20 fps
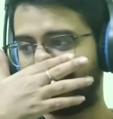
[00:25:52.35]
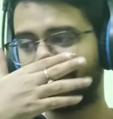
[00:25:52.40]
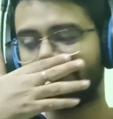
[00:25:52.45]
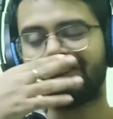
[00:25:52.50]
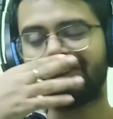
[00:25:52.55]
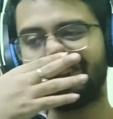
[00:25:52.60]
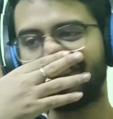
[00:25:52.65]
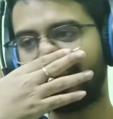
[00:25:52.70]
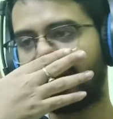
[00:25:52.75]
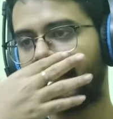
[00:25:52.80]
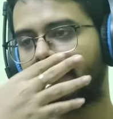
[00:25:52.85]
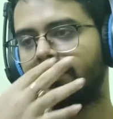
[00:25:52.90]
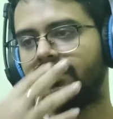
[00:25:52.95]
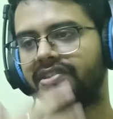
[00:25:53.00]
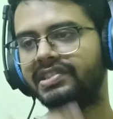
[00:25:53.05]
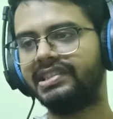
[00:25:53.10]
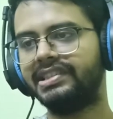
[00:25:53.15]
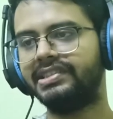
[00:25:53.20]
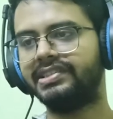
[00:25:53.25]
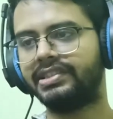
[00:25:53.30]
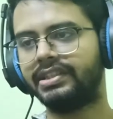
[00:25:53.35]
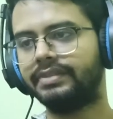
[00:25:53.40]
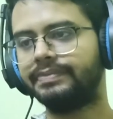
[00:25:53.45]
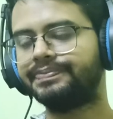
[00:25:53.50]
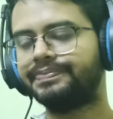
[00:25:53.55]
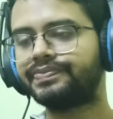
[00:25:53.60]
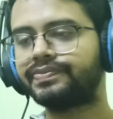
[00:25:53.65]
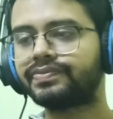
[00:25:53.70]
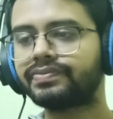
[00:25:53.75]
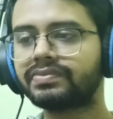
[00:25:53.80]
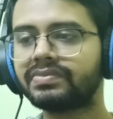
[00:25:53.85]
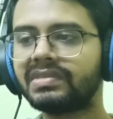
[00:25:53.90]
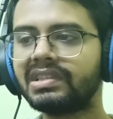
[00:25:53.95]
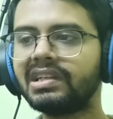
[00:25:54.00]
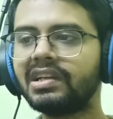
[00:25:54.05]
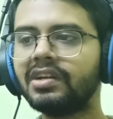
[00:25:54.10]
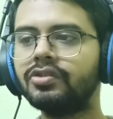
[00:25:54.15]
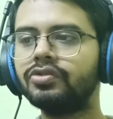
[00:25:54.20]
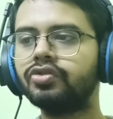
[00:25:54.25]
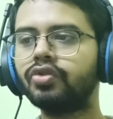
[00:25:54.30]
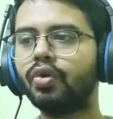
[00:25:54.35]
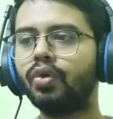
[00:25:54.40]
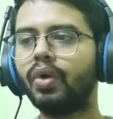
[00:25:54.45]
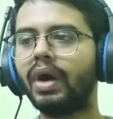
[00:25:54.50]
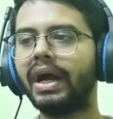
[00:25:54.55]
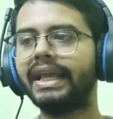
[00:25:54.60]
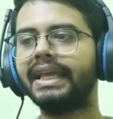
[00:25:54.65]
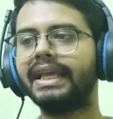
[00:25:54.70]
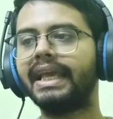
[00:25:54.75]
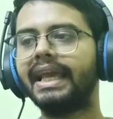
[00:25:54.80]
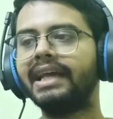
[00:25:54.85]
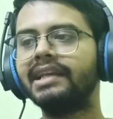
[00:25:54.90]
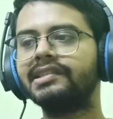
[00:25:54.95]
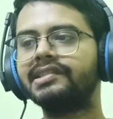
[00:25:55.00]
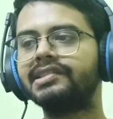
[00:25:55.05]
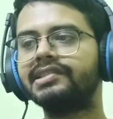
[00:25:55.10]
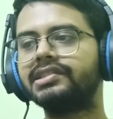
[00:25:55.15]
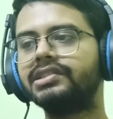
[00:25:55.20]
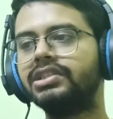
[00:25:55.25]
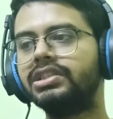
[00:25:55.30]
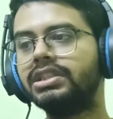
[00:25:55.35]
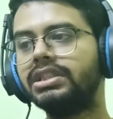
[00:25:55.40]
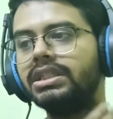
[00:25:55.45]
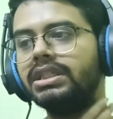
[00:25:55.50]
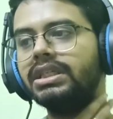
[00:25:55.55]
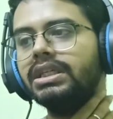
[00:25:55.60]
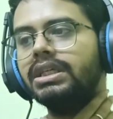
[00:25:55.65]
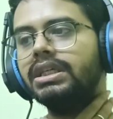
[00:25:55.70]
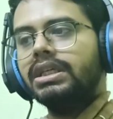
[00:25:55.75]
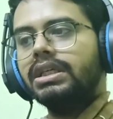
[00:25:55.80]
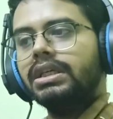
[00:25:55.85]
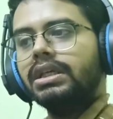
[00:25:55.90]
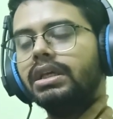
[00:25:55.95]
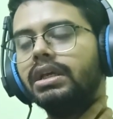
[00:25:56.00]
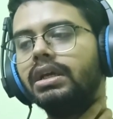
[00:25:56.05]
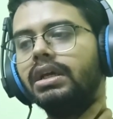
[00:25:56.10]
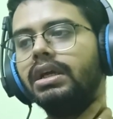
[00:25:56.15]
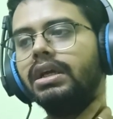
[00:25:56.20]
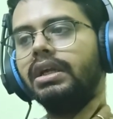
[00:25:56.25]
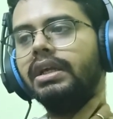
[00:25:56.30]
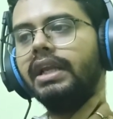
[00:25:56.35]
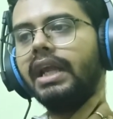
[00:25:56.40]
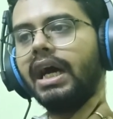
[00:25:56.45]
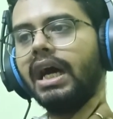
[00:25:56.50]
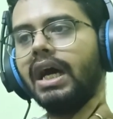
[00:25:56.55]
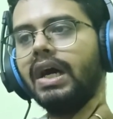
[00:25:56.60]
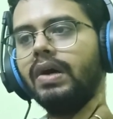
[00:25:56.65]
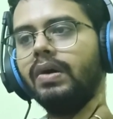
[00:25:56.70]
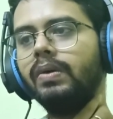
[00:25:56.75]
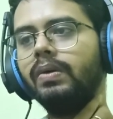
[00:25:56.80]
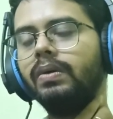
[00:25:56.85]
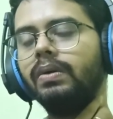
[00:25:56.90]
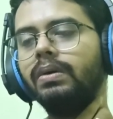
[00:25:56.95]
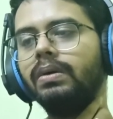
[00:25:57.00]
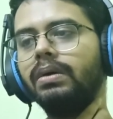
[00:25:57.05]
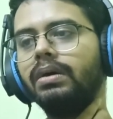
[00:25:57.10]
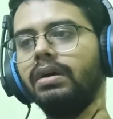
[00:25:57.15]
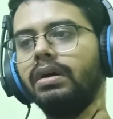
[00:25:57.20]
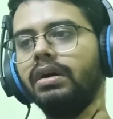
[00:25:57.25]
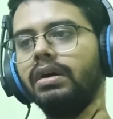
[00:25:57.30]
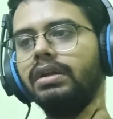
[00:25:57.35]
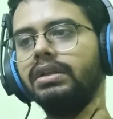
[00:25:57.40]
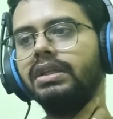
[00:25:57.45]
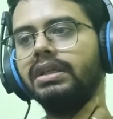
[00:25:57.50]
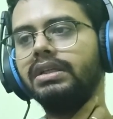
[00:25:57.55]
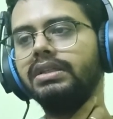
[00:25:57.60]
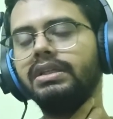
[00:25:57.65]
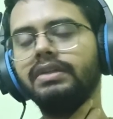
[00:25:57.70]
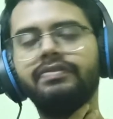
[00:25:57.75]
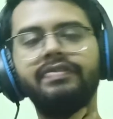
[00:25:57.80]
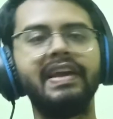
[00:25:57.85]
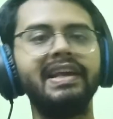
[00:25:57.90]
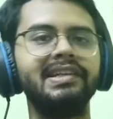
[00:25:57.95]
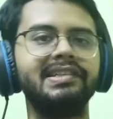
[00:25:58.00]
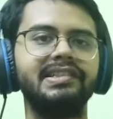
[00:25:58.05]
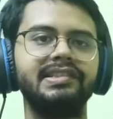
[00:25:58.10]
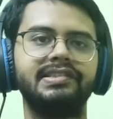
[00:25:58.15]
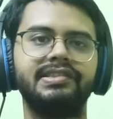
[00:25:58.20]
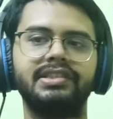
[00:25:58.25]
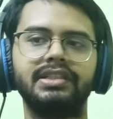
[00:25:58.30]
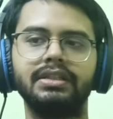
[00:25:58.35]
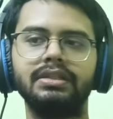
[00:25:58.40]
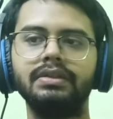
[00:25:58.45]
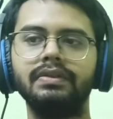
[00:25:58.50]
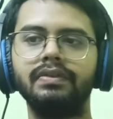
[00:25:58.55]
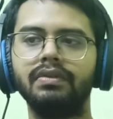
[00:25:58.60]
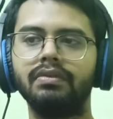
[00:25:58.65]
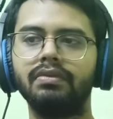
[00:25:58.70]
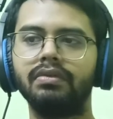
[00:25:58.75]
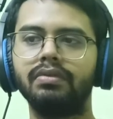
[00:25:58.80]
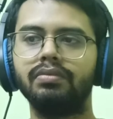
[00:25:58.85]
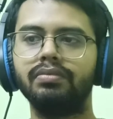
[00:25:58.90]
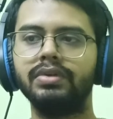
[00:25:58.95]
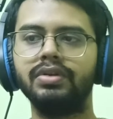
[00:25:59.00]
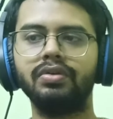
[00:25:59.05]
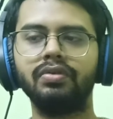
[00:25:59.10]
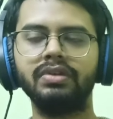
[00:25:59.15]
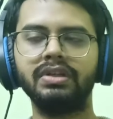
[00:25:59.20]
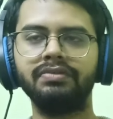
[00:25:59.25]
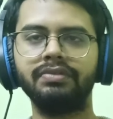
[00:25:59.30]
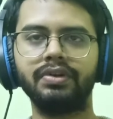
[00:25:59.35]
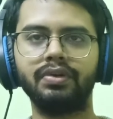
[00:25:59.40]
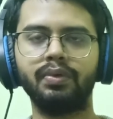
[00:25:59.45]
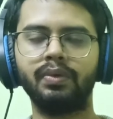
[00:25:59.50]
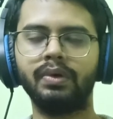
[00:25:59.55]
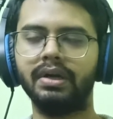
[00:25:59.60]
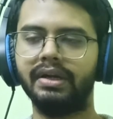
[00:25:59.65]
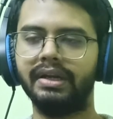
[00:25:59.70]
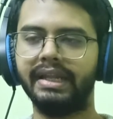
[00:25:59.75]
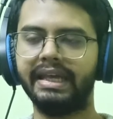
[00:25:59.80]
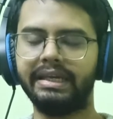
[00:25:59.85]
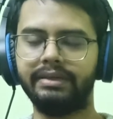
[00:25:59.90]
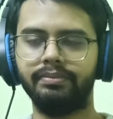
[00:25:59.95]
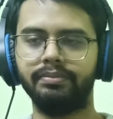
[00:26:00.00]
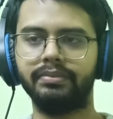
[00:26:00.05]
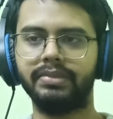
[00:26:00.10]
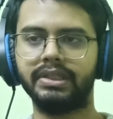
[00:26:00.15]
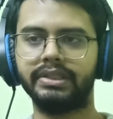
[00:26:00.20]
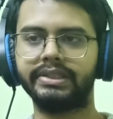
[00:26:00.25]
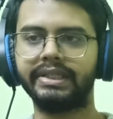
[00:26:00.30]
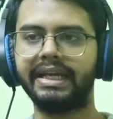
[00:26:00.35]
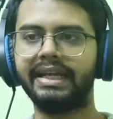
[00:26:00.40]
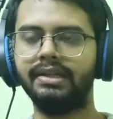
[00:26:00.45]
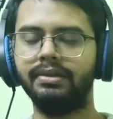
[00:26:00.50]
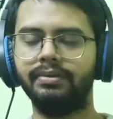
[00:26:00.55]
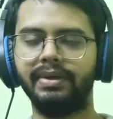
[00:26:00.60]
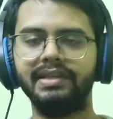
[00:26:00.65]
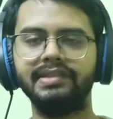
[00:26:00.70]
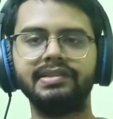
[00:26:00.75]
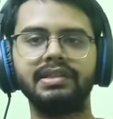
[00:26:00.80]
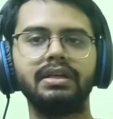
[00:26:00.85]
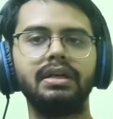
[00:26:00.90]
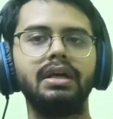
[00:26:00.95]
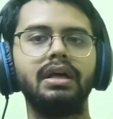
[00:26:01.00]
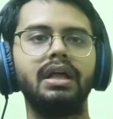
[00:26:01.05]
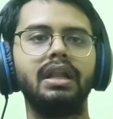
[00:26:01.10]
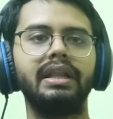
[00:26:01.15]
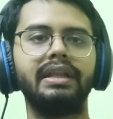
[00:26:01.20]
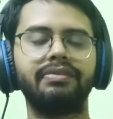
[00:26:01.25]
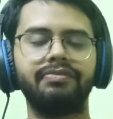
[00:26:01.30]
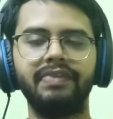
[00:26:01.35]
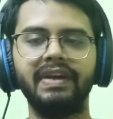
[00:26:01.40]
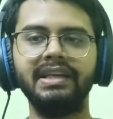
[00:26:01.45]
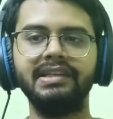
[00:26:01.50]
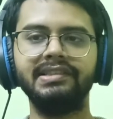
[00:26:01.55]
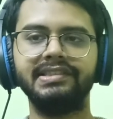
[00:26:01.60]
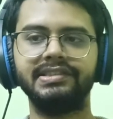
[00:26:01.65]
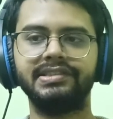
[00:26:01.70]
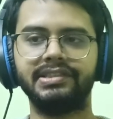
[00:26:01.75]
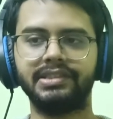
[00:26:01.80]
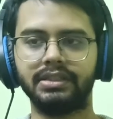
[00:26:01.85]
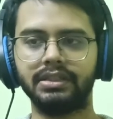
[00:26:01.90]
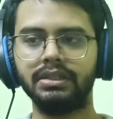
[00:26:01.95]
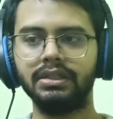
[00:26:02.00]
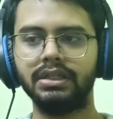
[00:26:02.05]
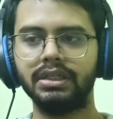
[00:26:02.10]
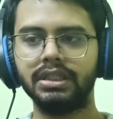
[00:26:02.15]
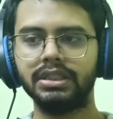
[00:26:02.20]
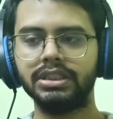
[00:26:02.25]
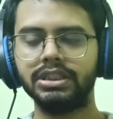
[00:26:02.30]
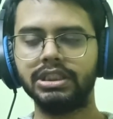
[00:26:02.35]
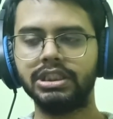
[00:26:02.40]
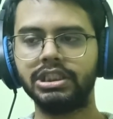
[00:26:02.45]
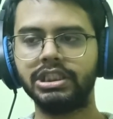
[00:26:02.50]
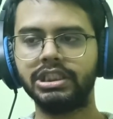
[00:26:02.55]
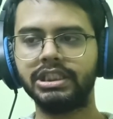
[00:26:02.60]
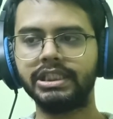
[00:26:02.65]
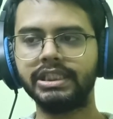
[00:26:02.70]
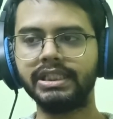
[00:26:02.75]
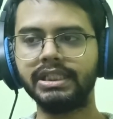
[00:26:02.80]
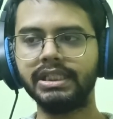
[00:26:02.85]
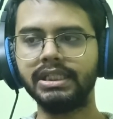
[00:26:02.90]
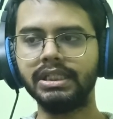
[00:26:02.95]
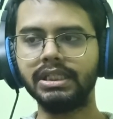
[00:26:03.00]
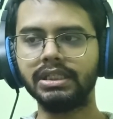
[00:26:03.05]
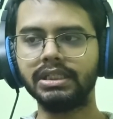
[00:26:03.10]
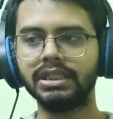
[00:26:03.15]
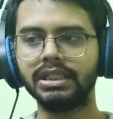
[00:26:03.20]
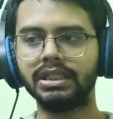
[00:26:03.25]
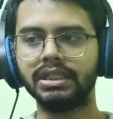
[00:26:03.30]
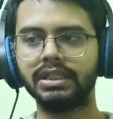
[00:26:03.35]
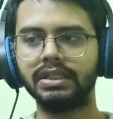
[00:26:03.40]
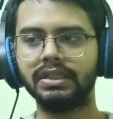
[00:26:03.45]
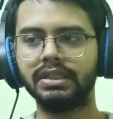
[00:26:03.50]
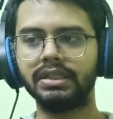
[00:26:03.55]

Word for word: That was not the actual sister, so I guess she now the fake sister, we don't even know her name, but anyways, the fake sister, she